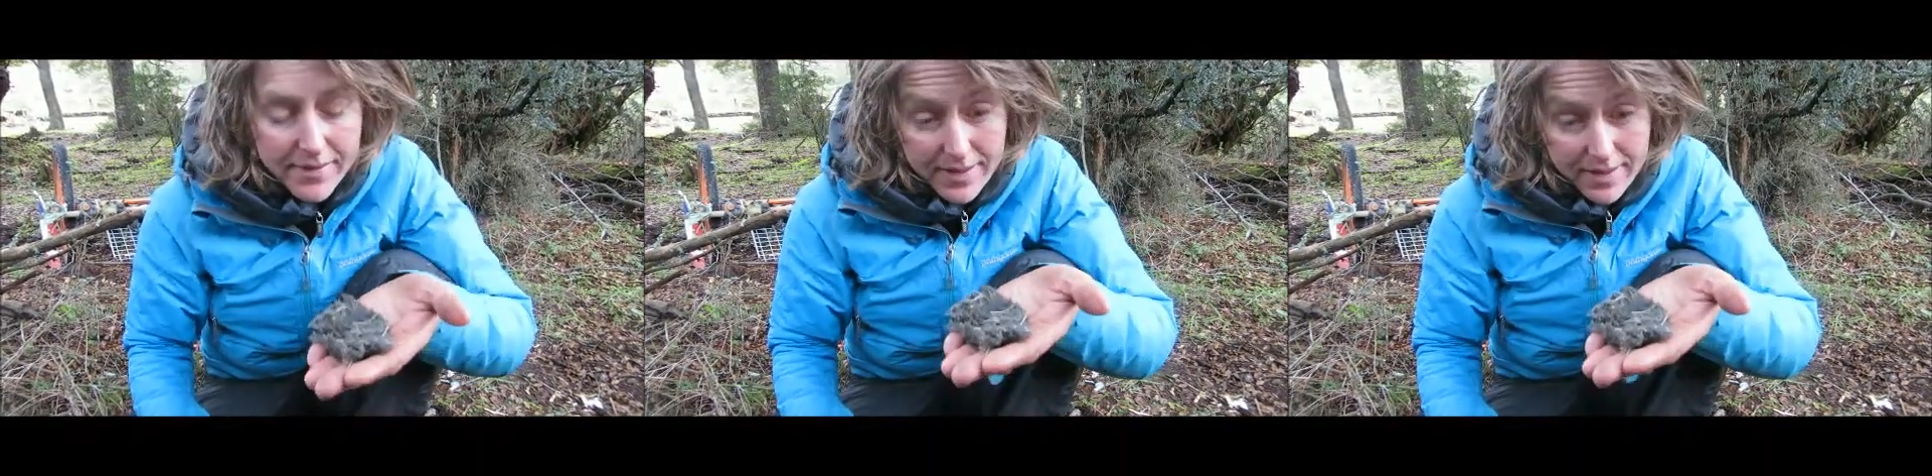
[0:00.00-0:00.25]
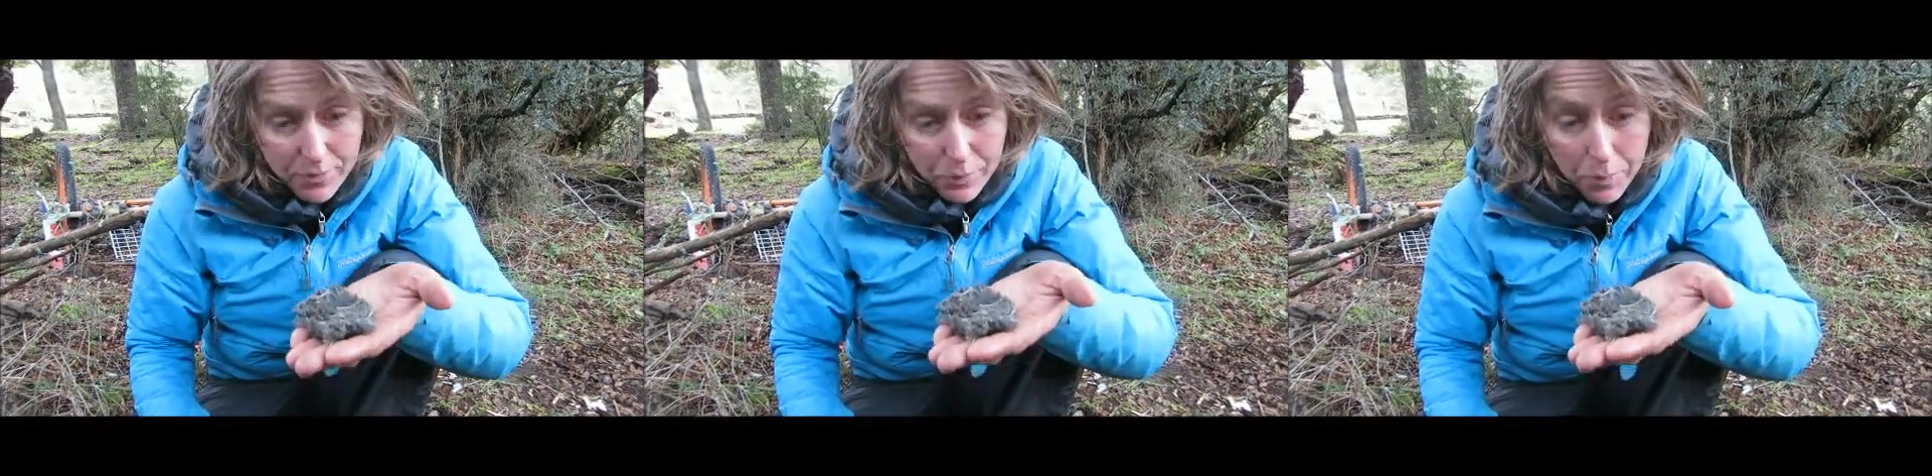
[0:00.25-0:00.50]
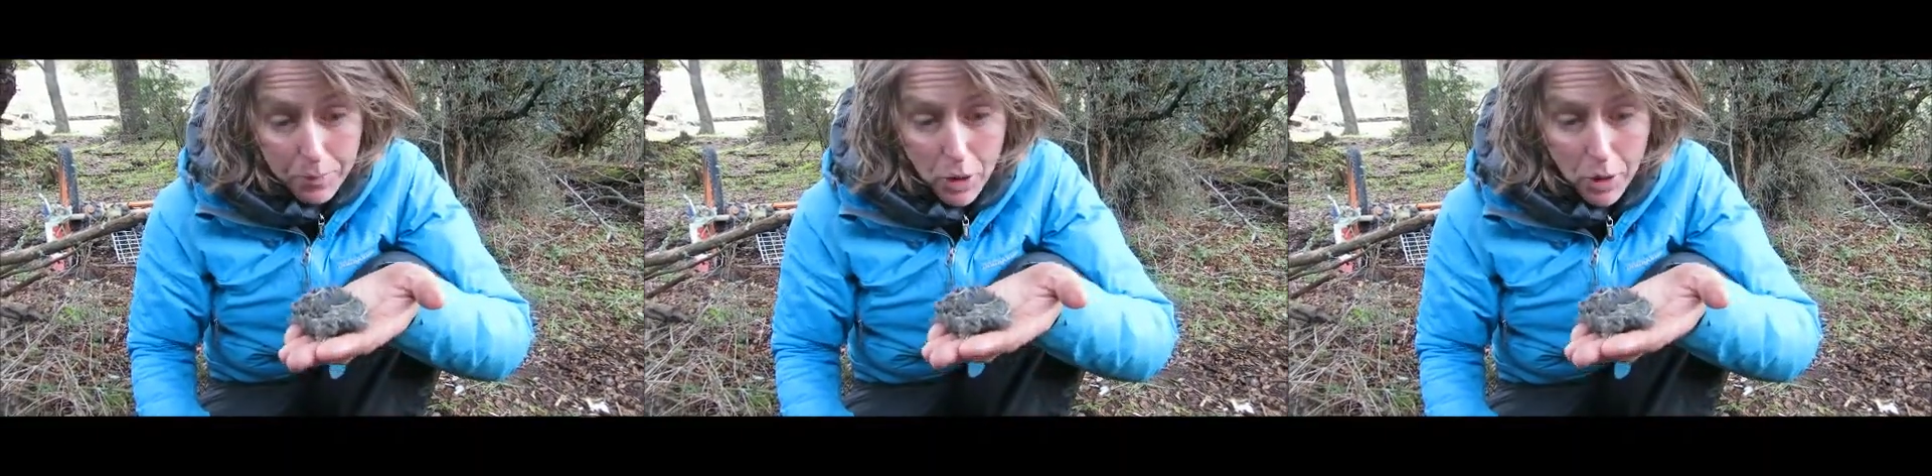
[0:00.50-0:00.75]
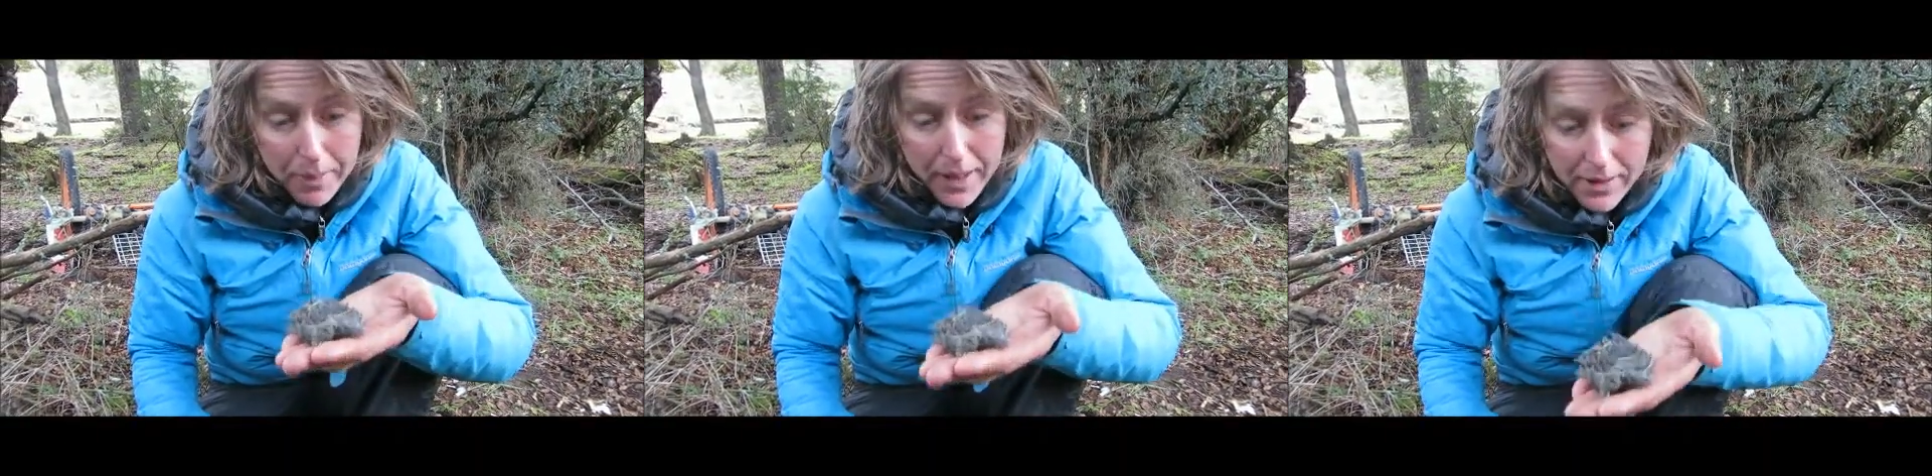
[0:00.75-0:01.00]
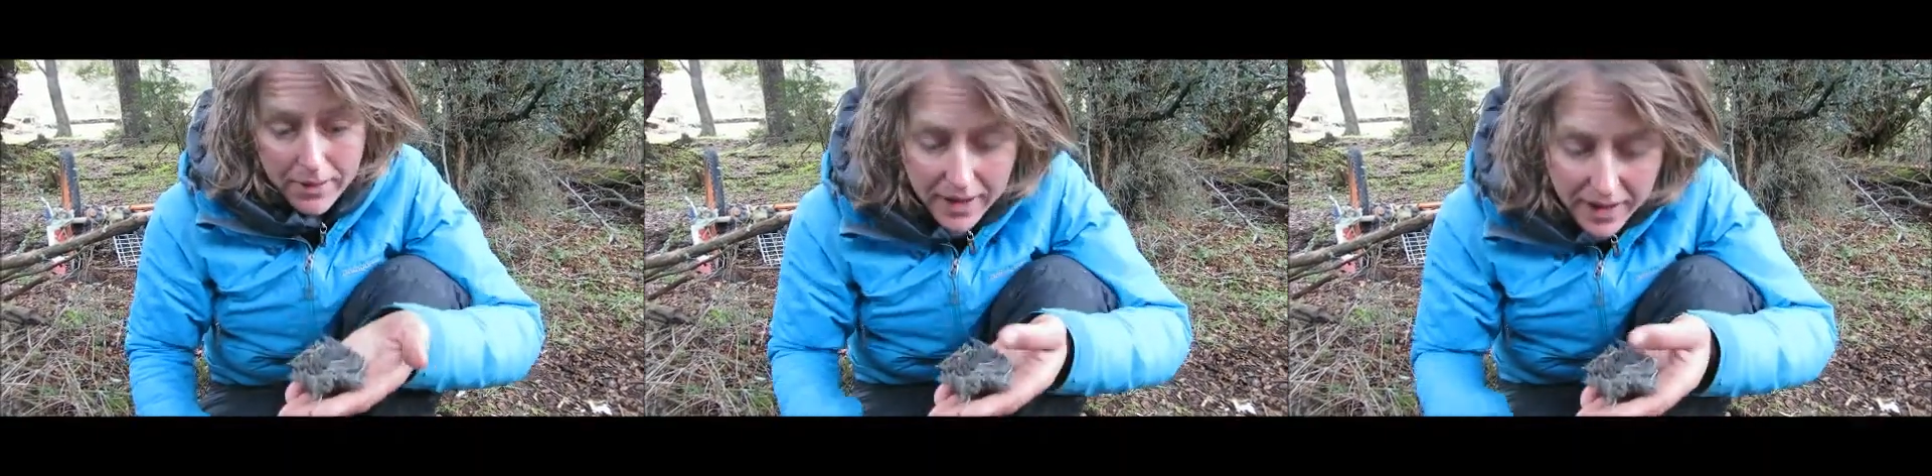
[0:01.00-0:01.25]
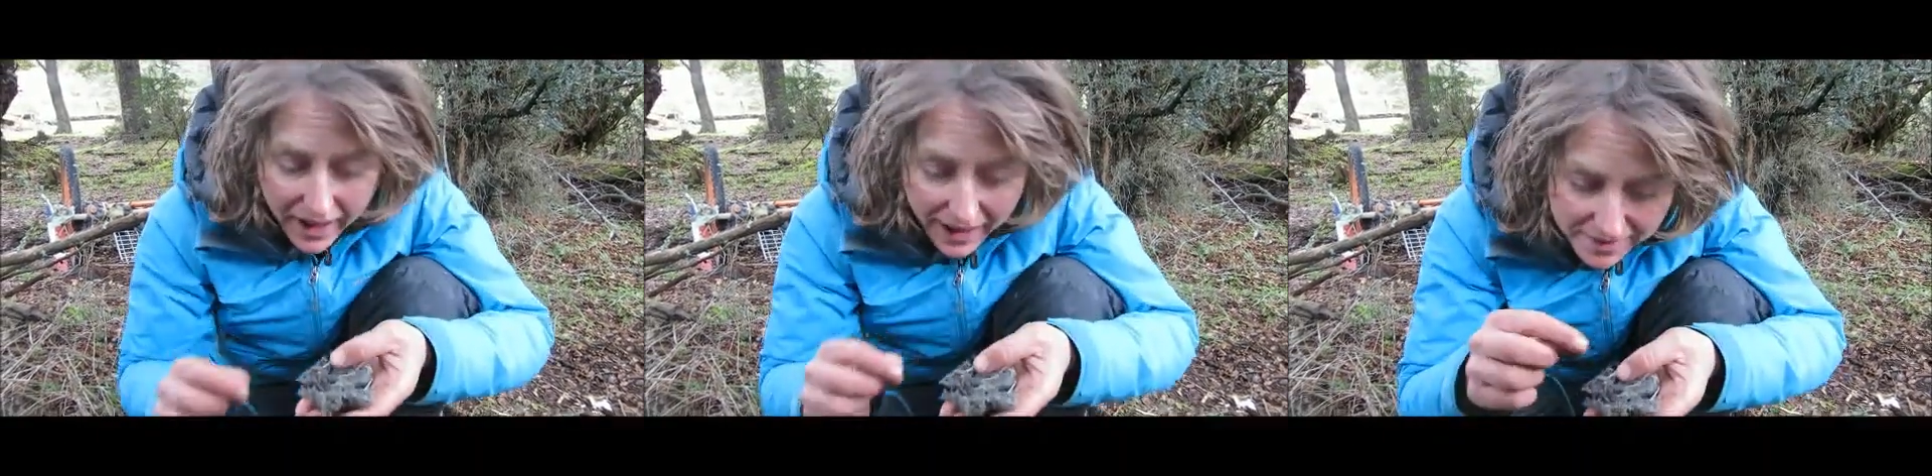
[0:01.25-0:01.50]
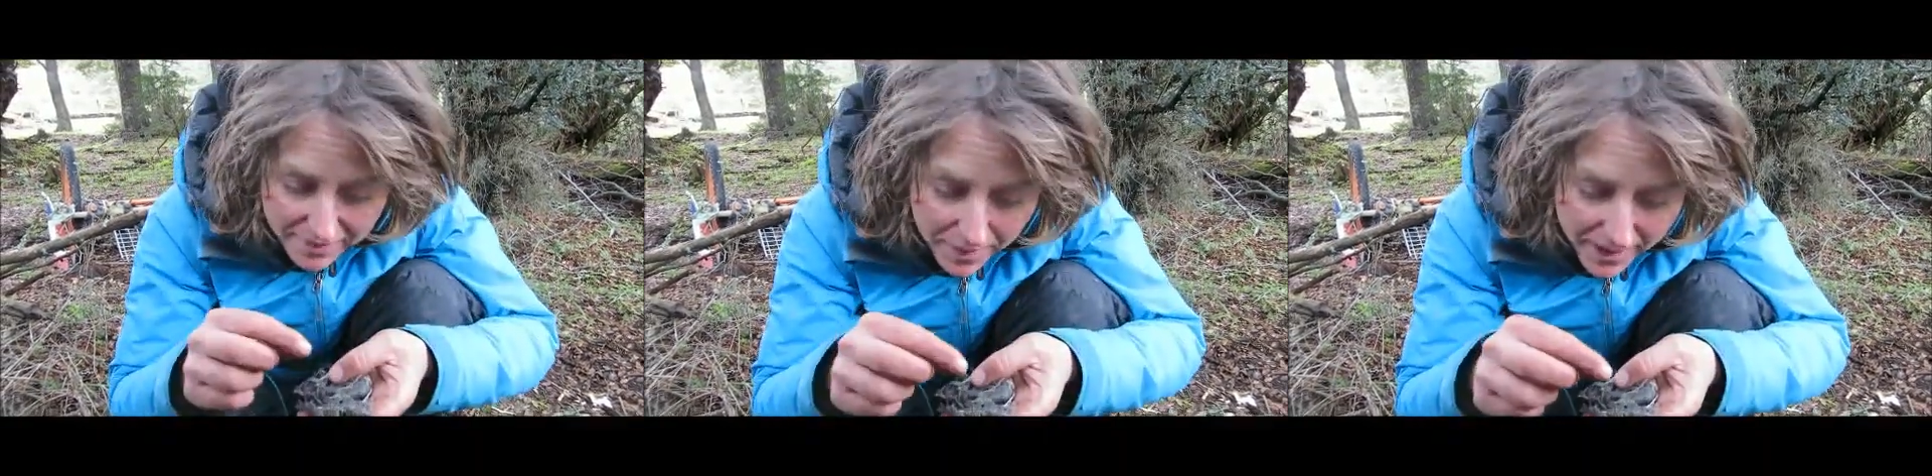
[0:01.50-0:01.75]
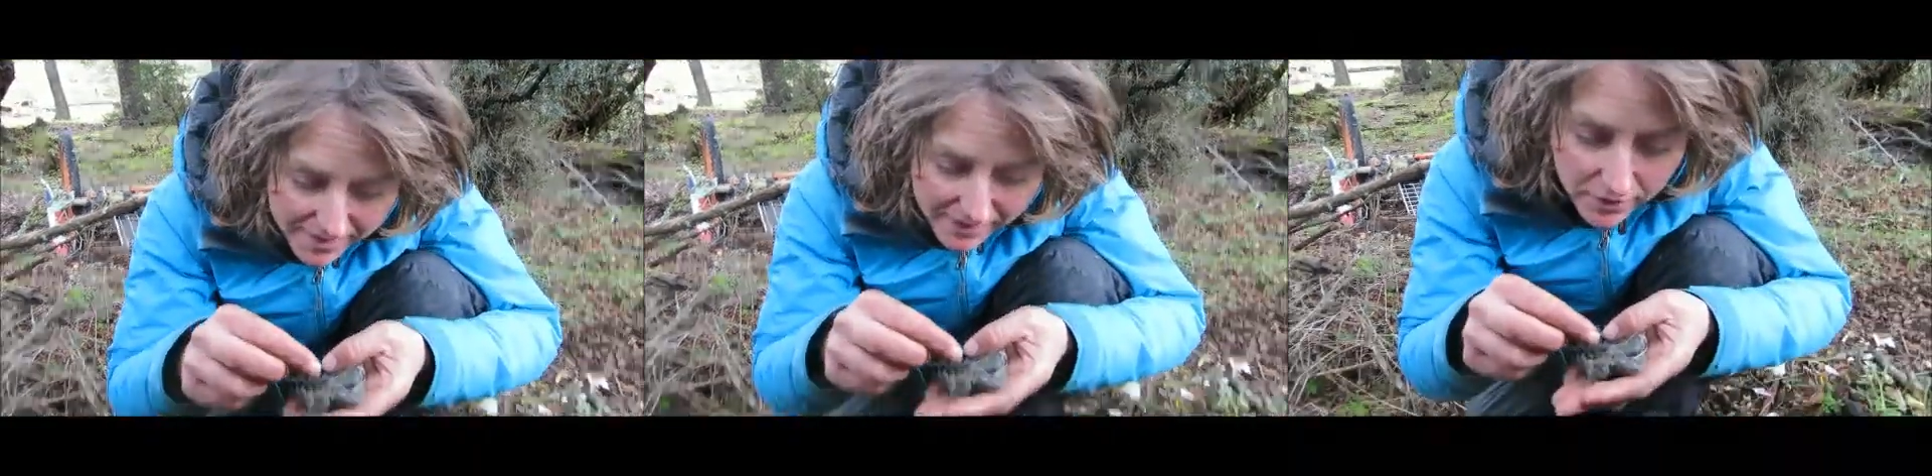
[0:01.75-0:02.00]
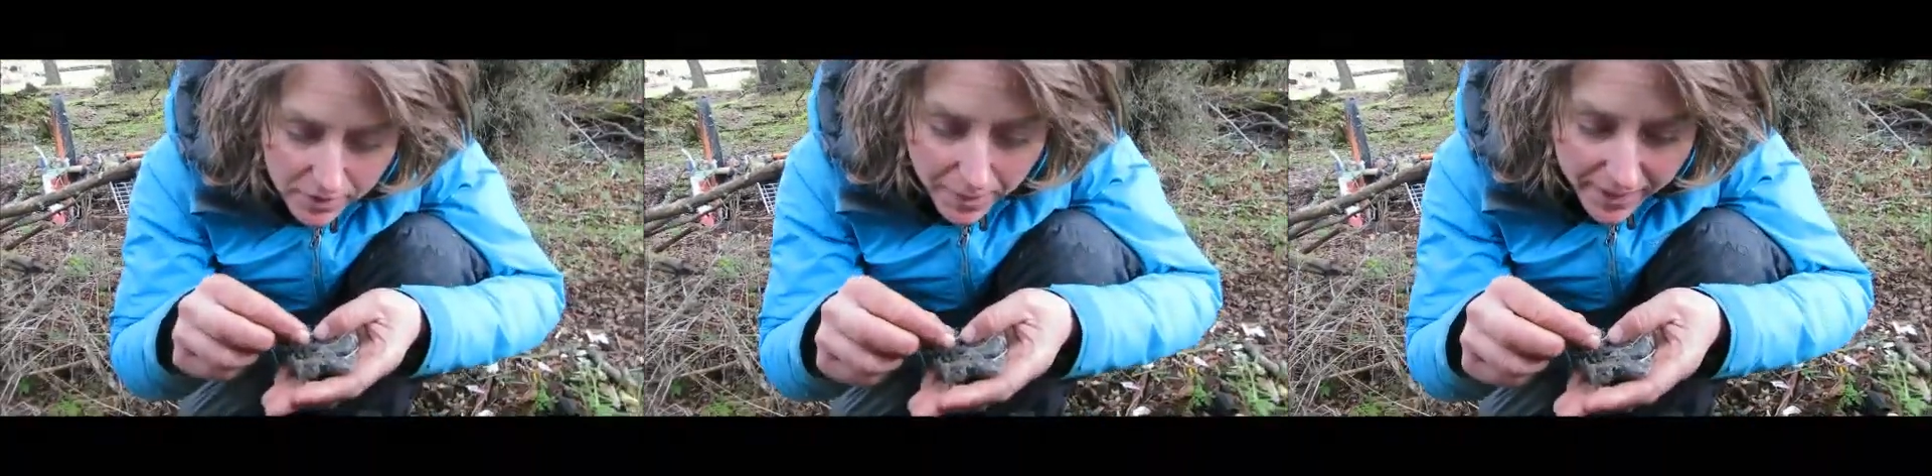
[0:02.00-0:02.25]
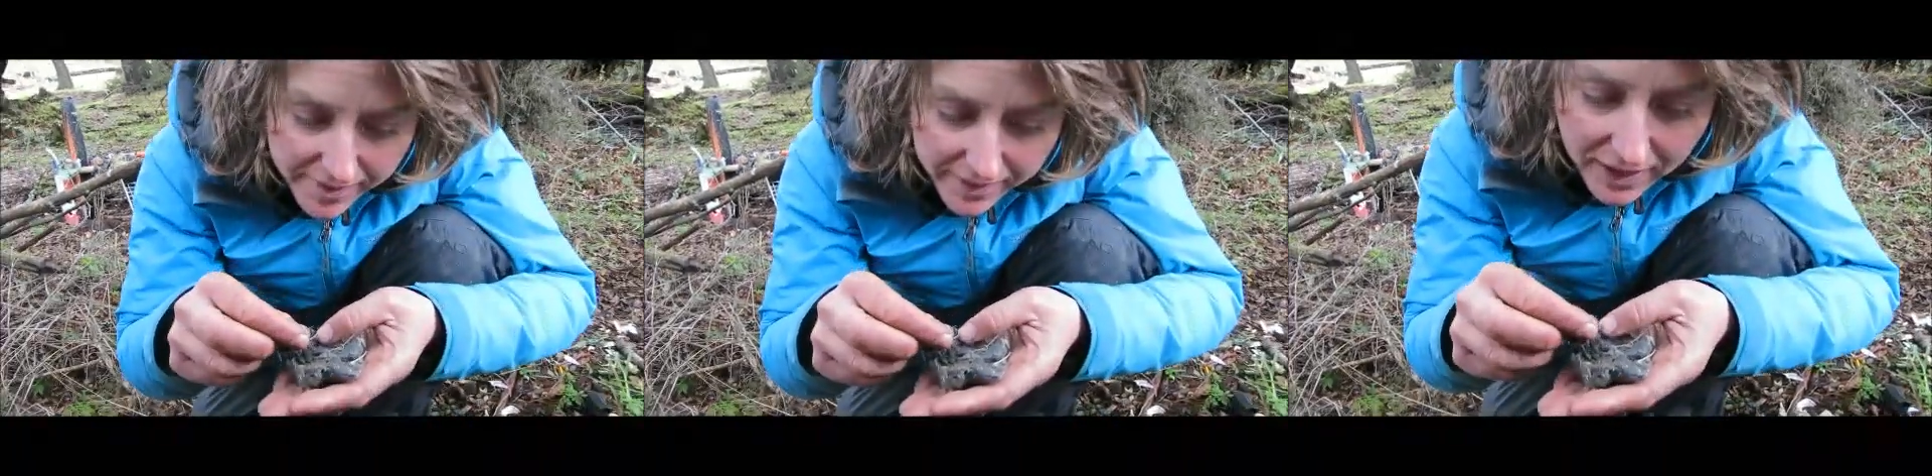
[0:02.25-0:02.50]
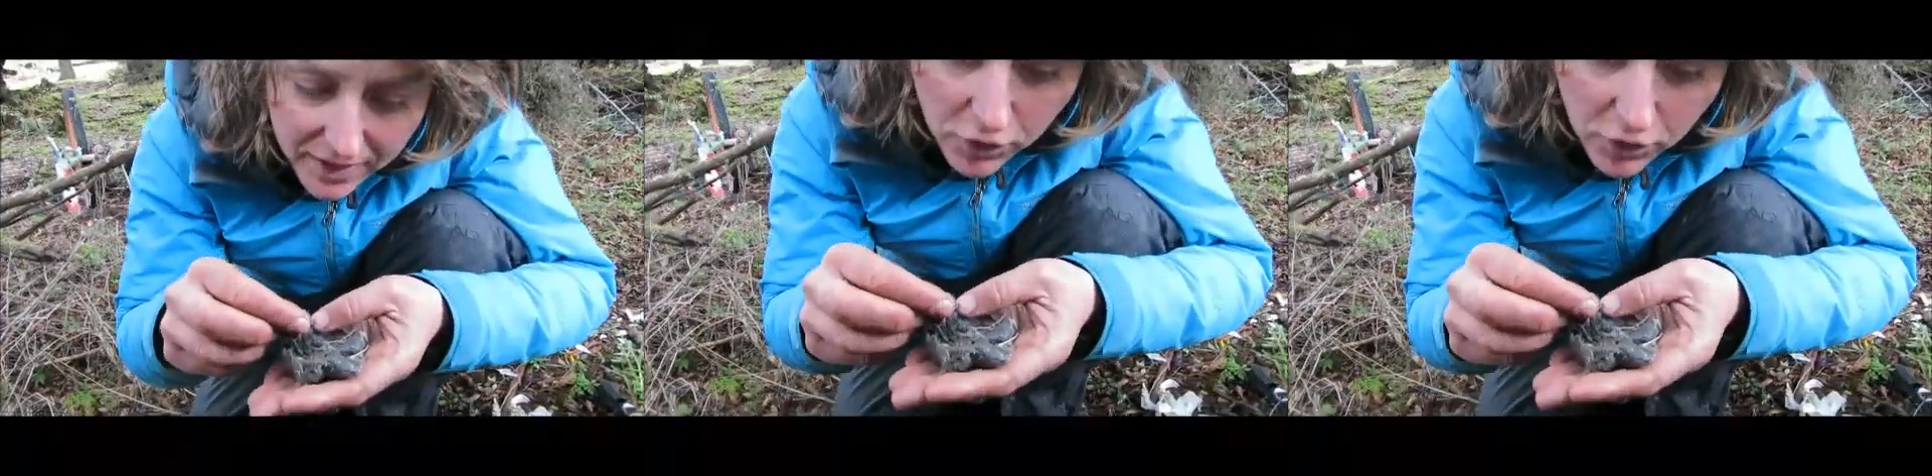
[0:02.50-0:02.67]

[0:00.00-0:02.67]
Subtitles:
this will plop out. And it's amazing because the best thing